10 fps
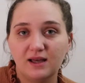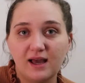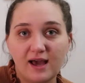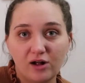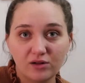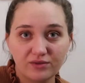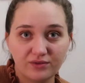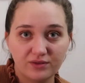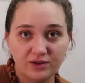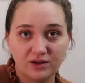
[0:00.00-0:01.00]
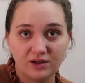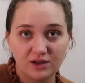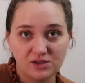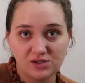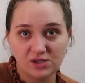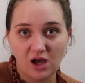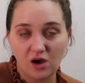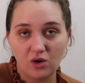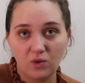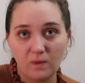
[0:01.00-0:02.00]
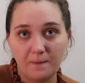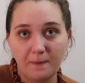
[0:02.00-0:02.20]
e.l.f. So